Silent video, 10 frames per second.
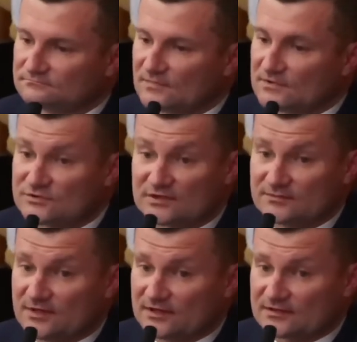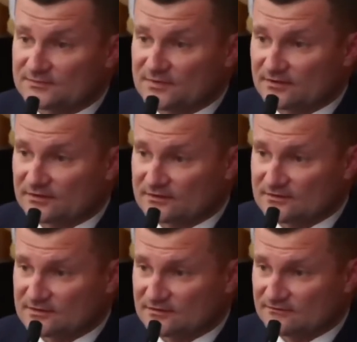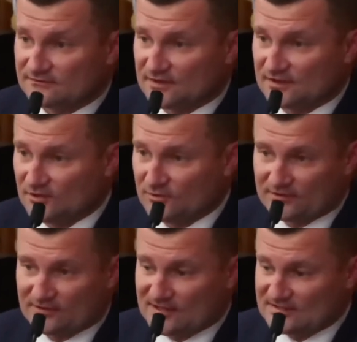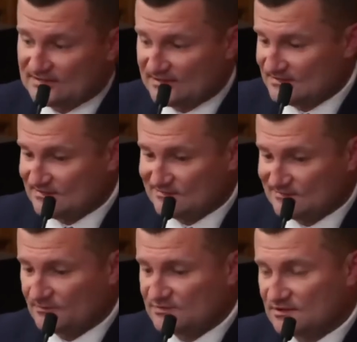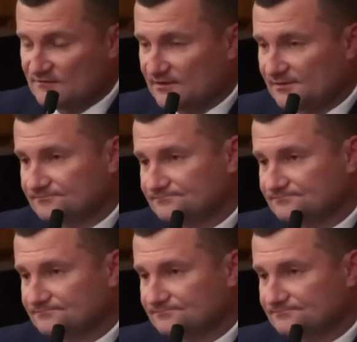Strictly my experience of knowing grass stains and observing it.